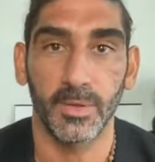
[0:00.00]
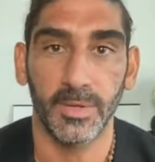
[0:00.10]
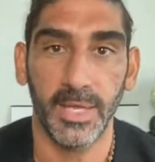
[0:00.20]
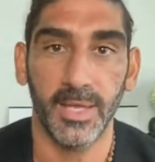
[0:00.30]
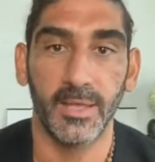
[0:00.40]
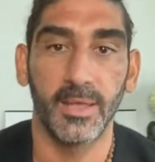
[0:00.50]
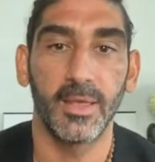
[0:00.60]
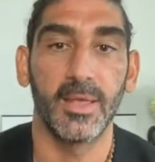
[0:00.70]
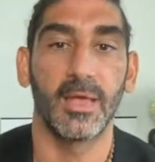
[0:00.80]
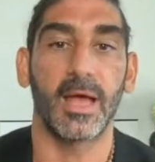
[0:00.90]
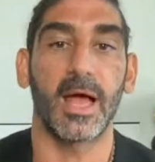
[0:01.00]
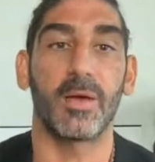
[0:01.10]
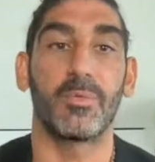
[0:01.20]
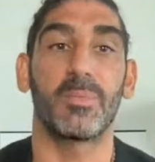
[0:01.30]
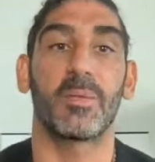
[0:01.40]
Okay.
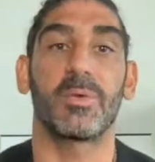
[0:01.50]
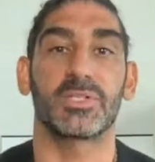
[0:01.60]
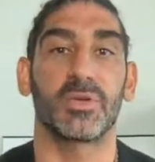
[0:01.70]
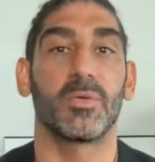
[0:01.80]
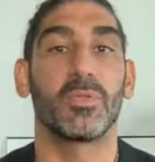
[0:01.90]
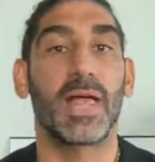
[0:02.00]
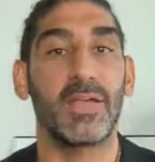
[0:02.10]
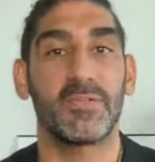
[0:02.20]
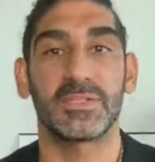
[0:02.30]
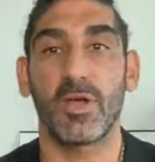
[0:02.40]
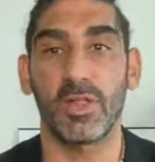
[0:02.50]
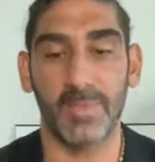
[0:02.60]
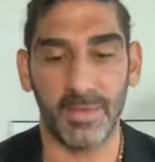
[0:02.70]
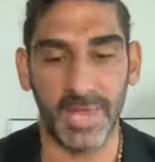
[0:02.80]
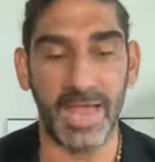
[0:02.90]
Remember, so life is all
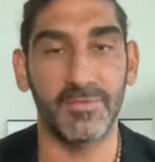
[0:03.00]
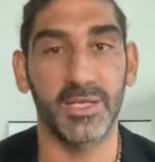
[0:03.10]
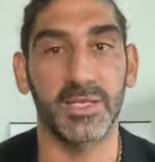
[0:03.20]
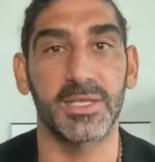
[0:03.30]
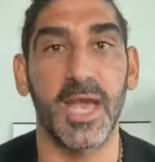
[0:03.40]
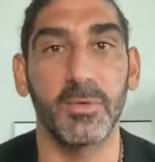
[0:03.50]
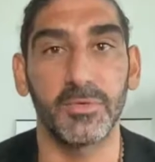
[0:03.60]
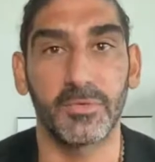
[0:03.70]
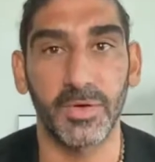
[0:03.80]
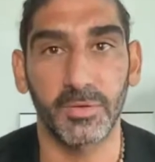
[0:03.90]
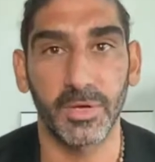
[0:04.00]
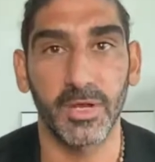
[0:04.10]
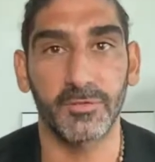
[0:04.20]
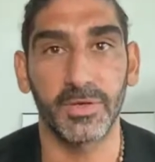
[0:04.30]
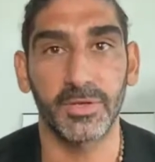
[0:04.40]
about having an account for your
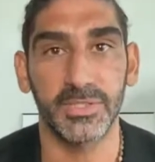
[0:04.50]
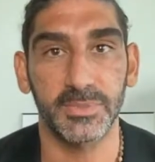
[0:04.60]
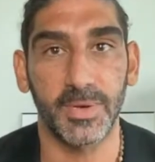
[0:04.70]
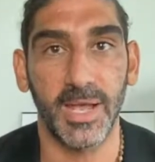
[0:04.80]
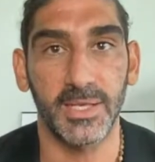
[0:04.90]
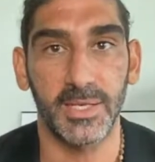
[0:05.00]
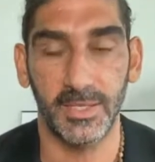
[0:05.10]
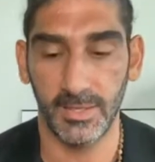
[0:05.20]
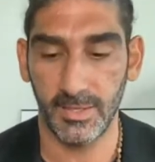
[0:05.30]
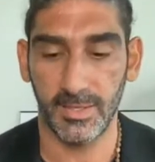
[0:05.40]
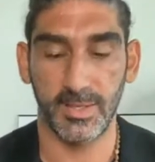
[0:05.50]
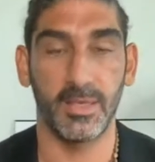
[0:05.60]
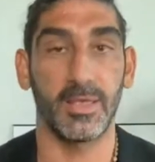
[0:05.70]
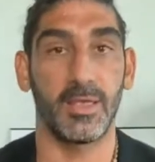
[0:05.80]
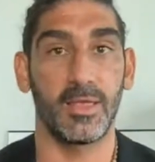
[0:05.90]
recovery and your sobriety.
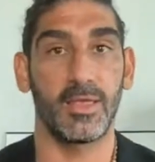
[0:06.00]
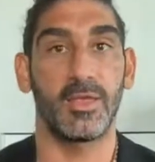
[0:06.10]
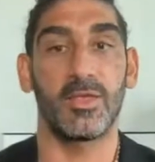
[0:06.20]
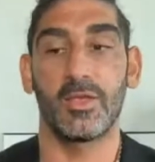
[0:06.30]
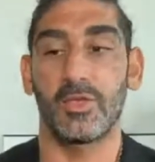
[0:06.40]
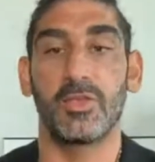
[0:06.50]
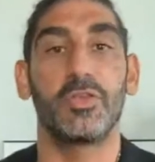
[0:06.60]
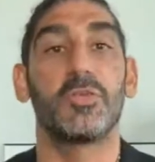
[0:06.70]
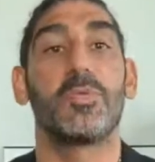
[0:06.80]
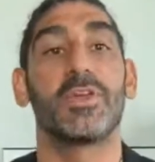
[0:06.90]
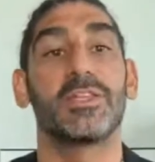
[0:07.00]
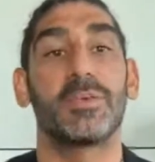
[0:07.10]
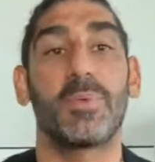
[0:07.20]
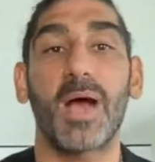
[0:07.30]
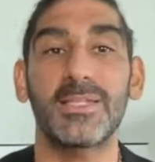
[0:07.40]
You put in
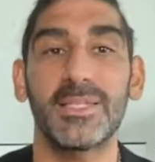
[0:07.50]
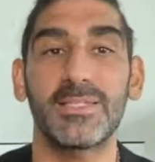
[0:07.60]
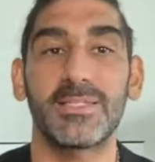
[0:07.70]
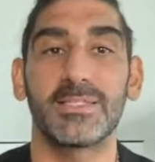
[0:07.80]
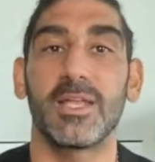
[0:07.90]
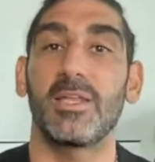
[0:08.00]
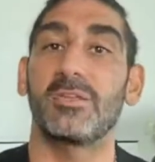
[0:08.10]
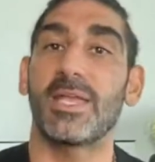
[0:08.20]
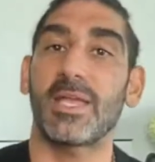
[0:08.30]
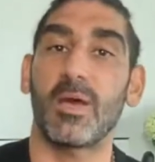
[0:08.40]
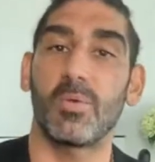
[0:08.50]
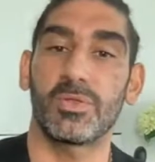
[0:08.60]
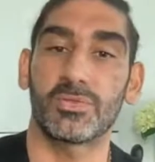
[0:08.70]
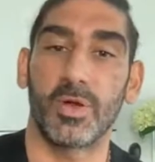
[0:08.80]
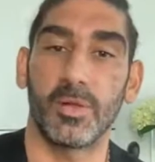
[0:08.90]
deposits and you take out
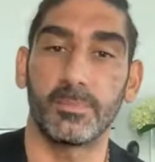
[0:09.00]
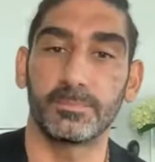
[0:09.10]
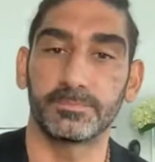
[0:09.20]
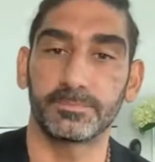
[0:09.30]
withdrawal.